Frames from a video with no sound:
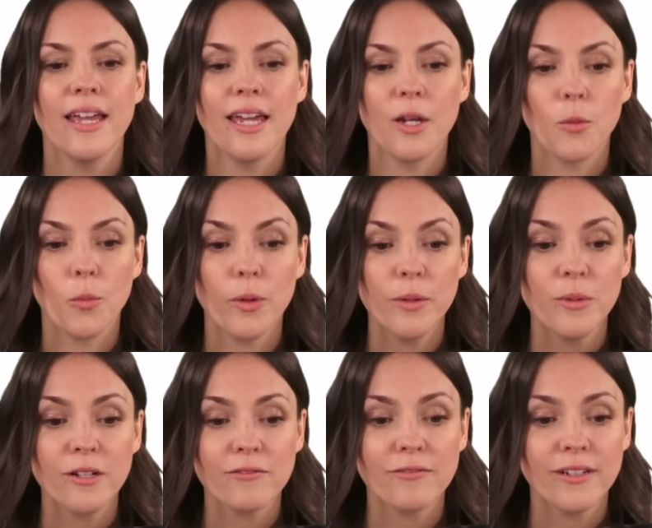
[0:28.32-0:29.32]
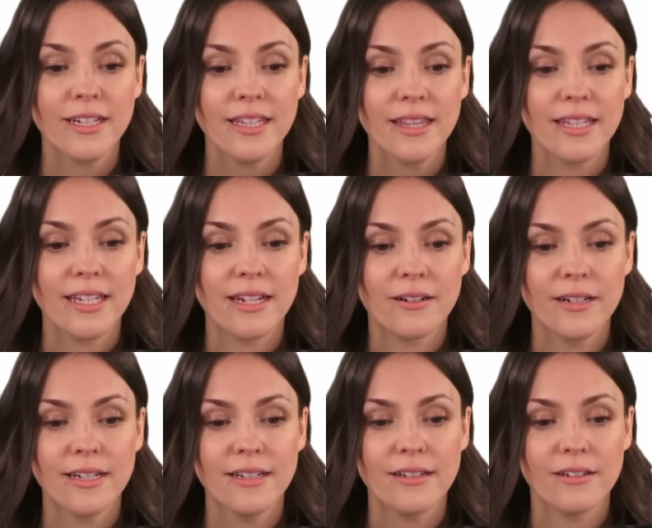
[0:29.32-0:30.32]
And we want to find the
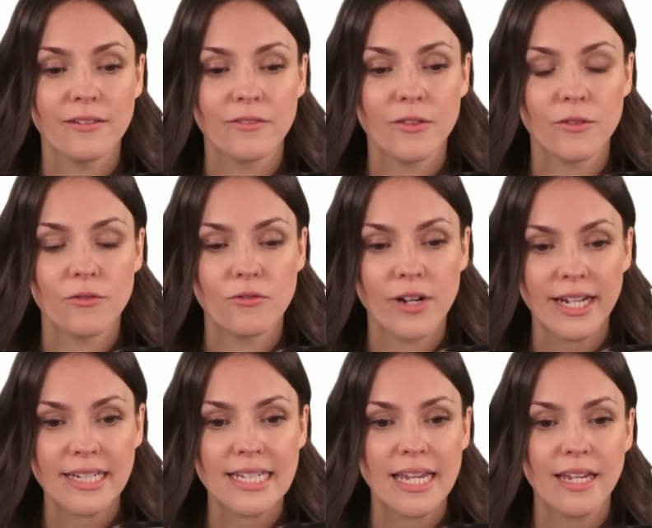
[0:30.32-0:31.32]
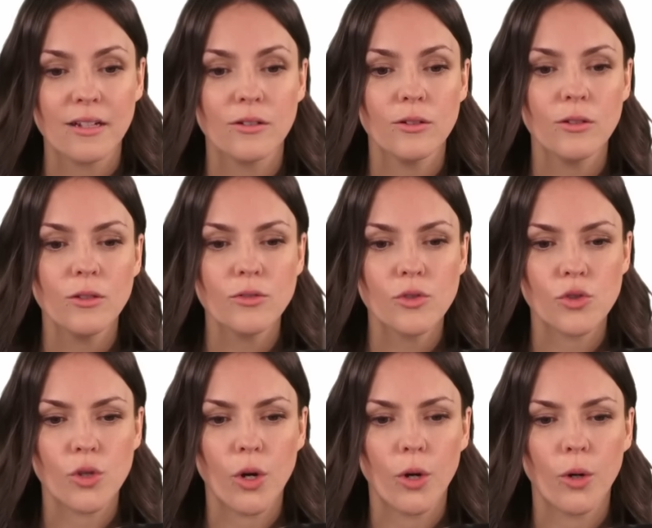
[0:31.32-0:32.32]
area of the rectangle,
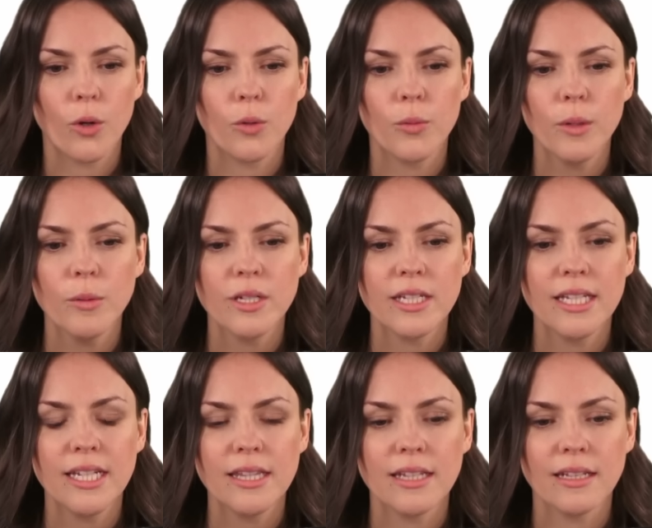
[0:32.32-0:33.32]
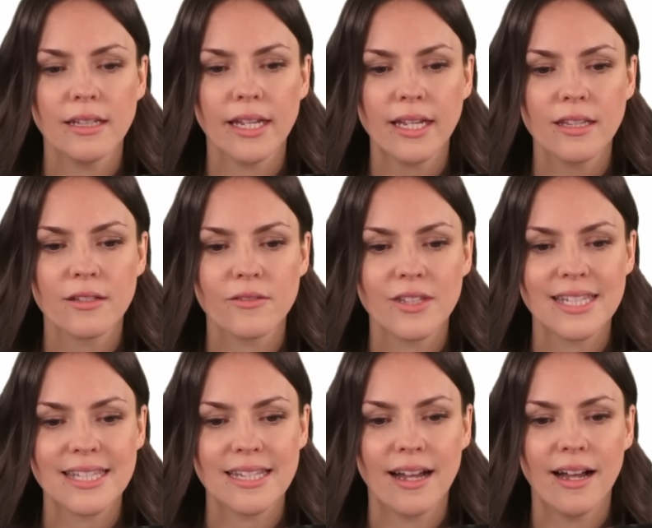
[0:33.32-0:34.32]
so we would need the length of the
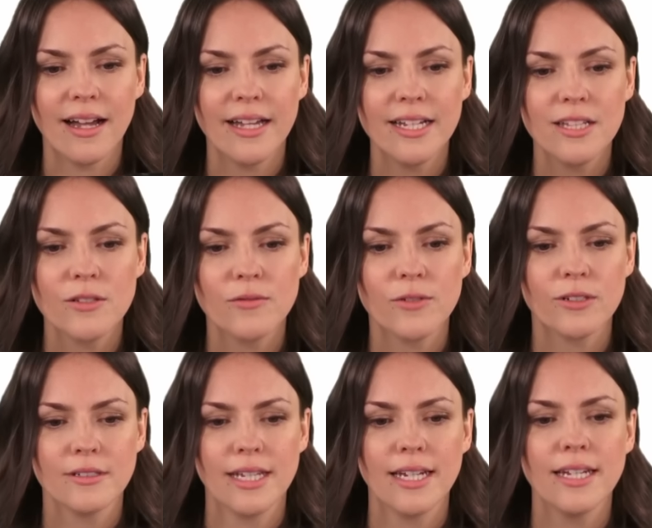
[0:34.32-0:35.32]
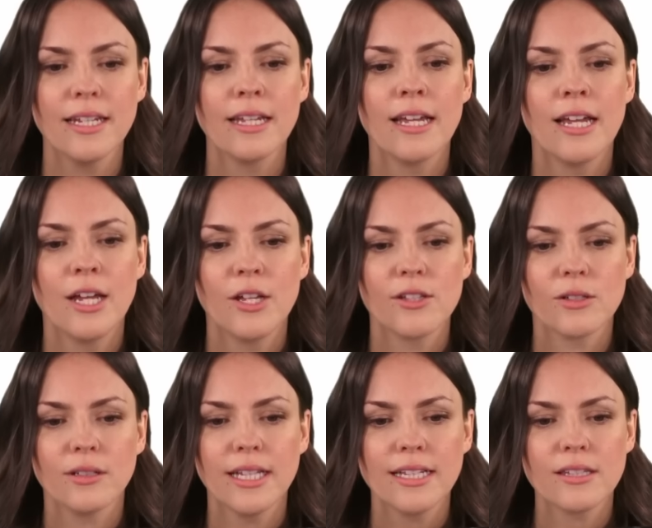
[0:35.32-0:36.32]
sides for that.
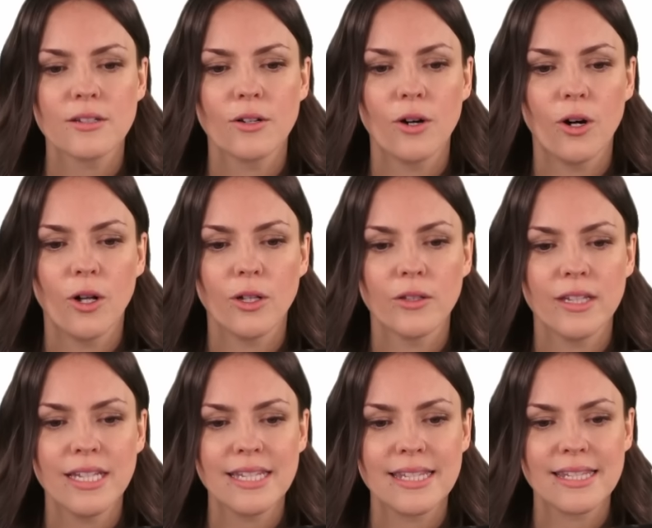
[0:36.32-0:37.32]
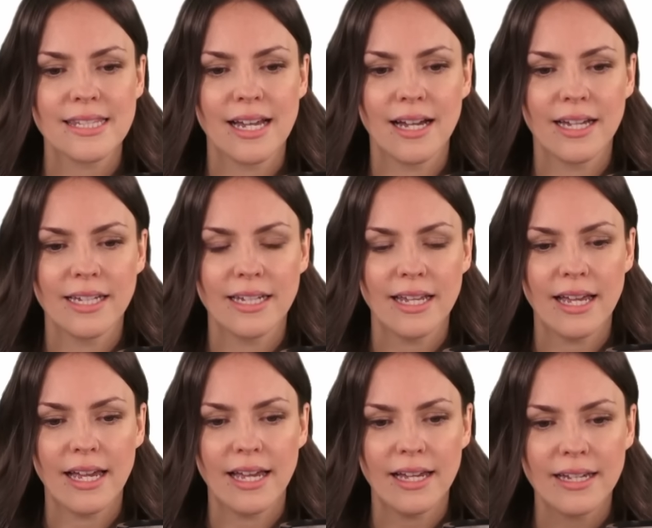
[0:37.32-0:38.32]
So let's call this side
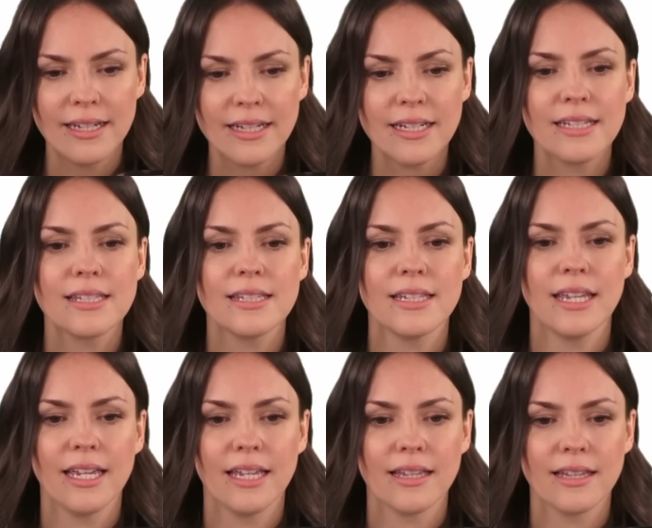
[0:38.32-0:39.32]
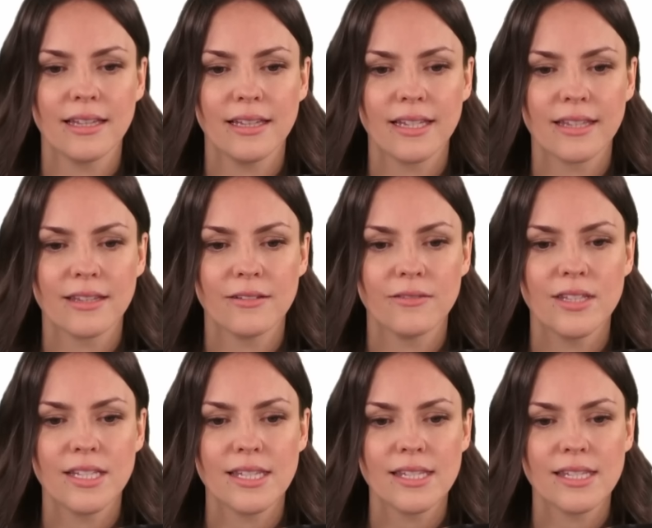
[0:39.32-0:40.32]
X and the length of
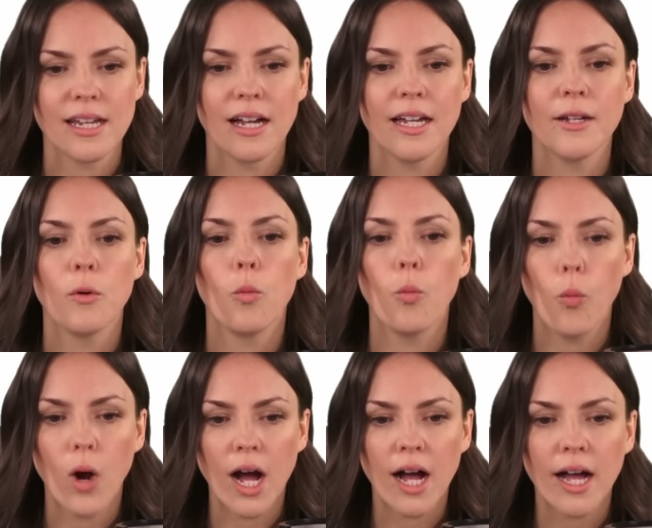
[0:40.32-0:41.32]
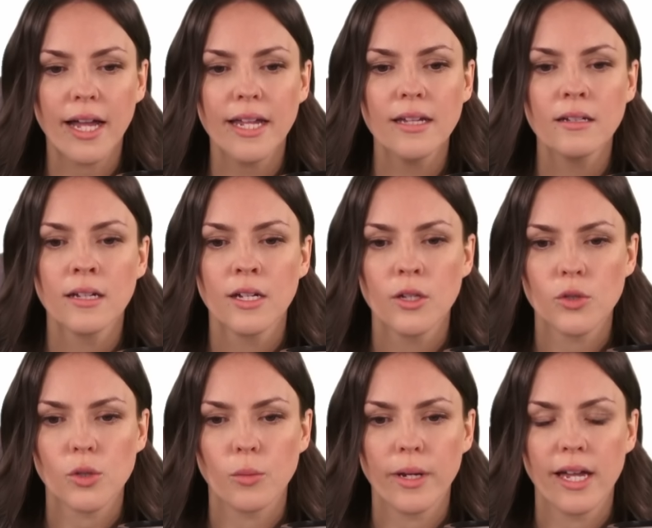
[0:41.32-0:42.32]
this side Y.
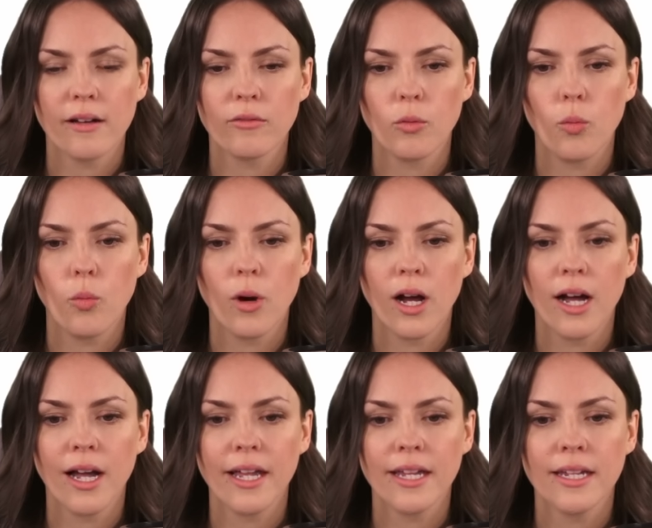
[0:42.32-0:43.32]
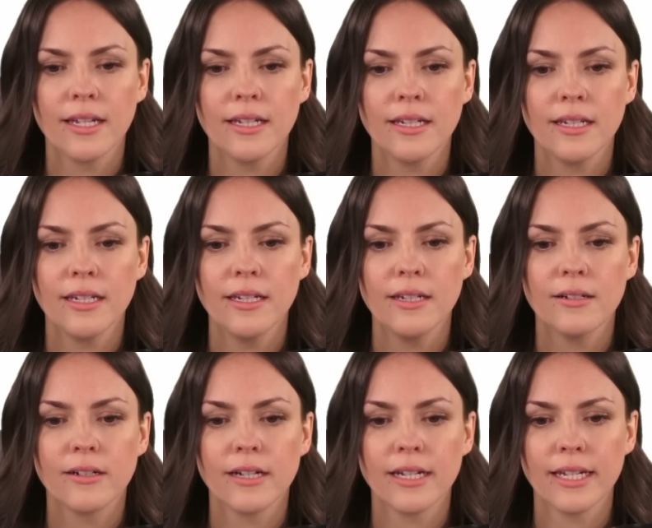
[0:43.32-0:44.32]
So we have Y
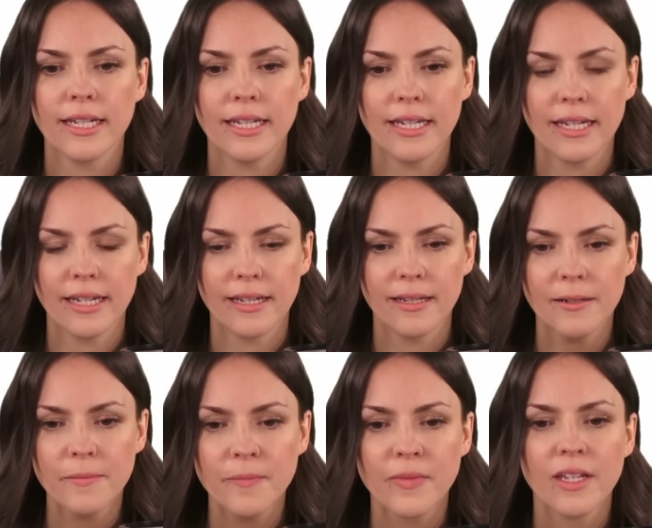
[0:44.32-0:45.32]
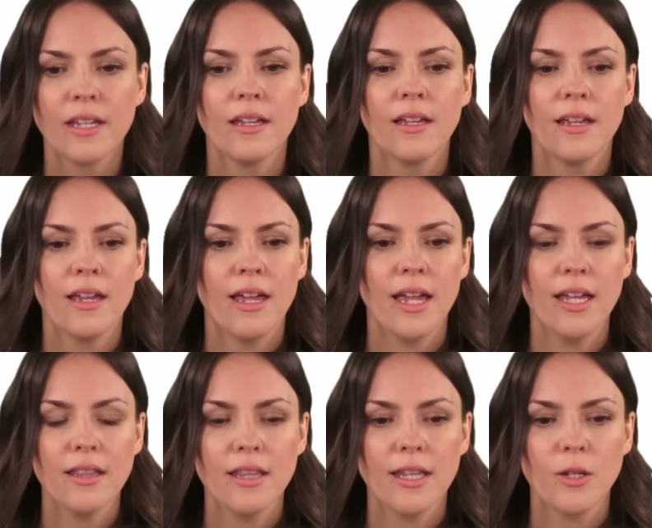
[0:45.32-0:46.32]
here again.
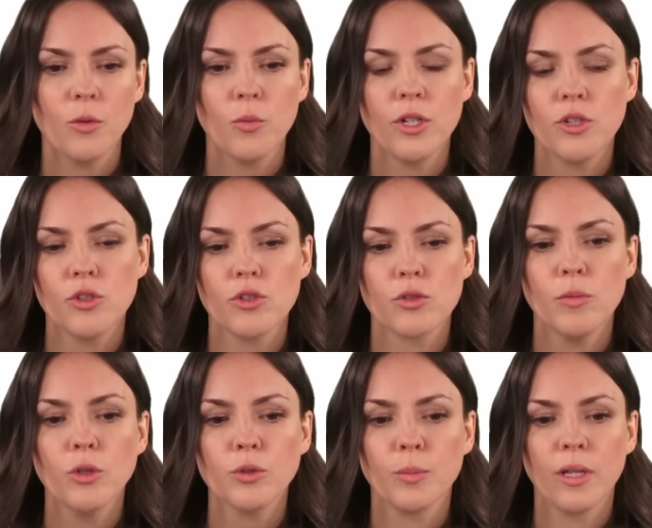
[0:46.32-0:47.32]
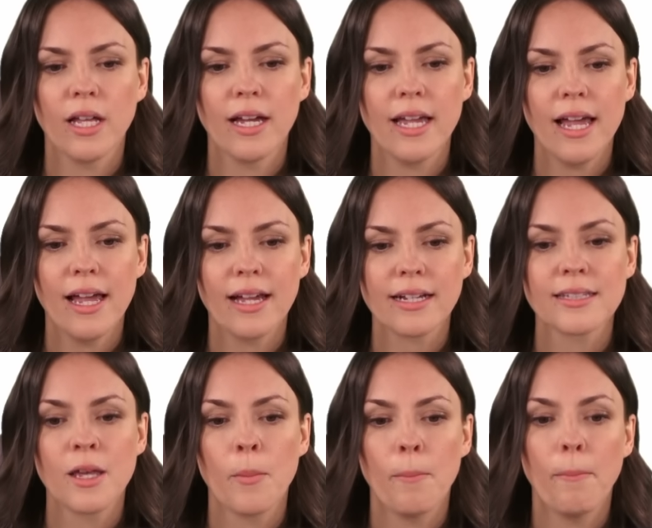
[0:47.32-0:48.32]
And then we just multiply
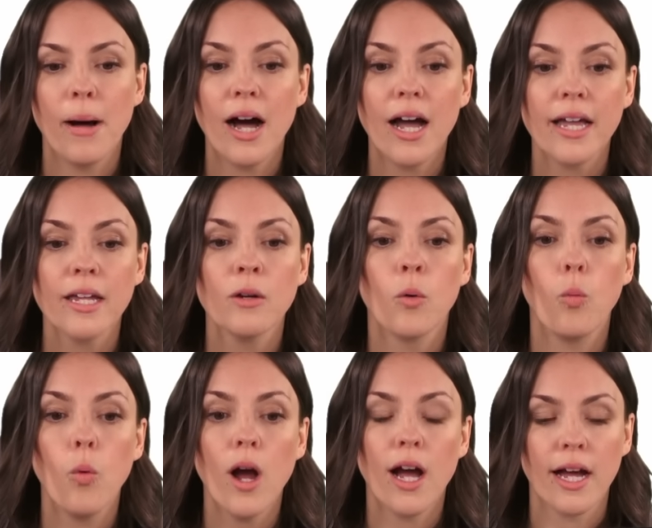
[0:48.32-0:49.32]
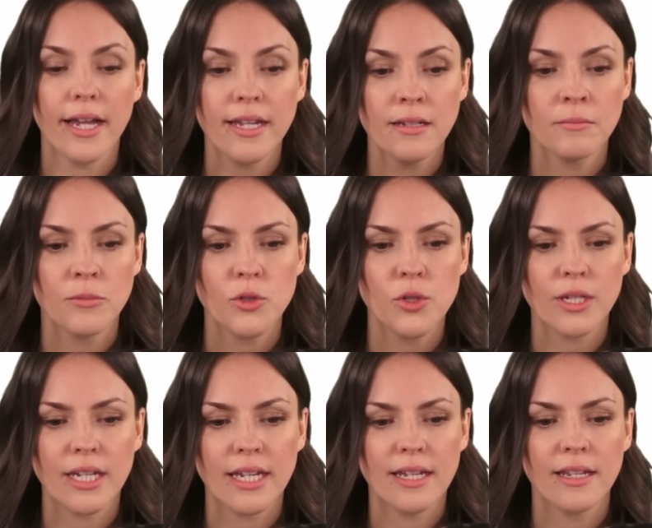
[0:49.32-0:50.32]
X by Y to
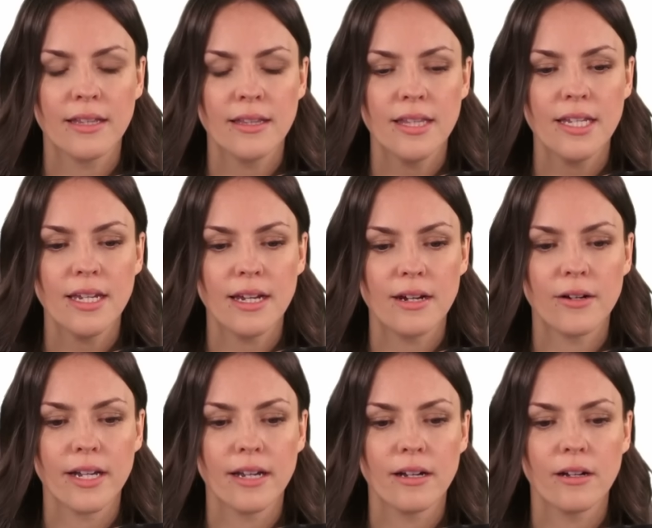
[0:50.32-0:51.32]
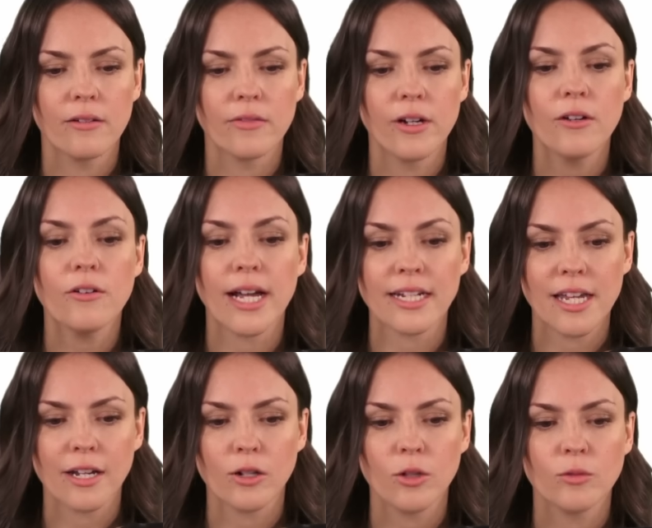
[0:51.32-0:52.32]
get the area of our
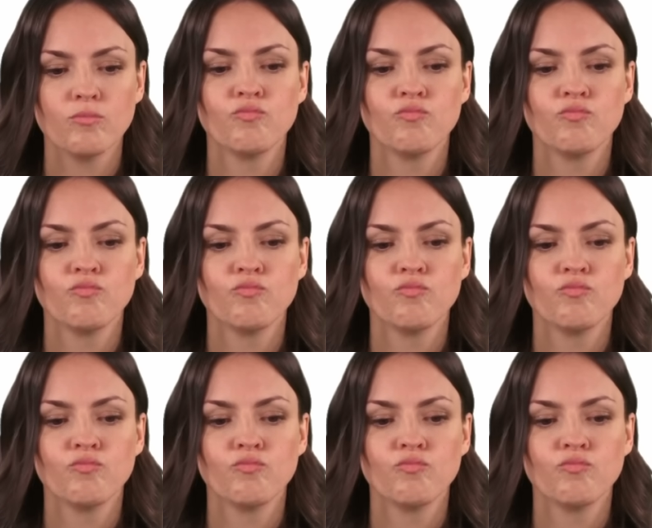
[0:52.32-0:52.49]
rectangle.